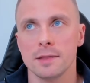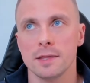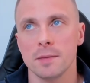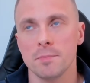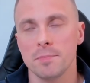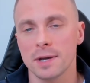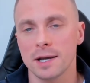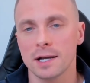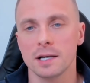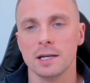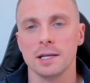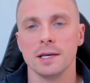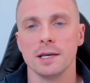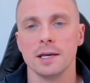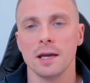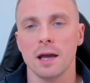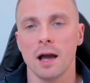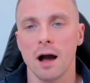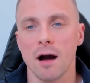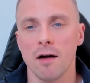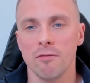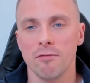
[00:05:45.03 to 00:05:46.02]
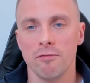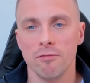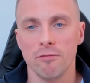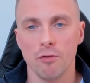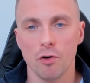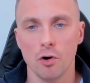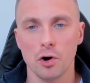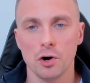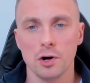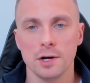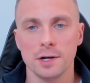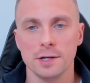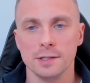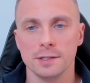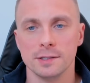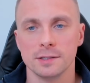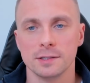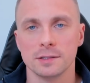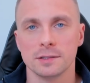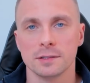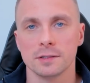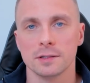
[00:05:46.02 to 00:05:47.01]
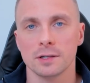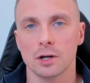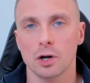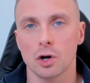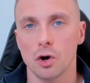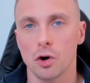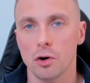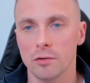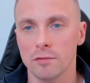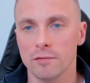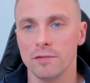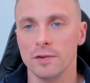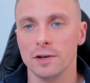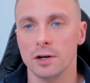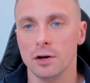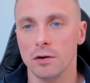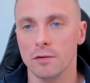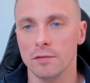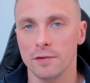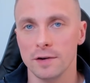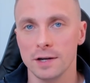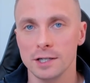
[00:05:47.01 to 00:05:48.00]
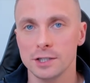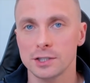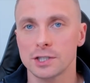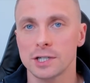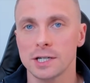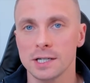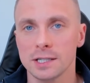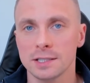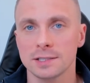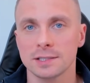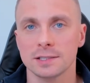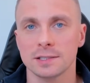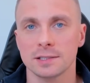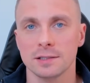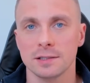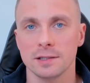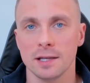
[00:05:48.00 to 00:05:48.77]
typically avoid conflict of interest.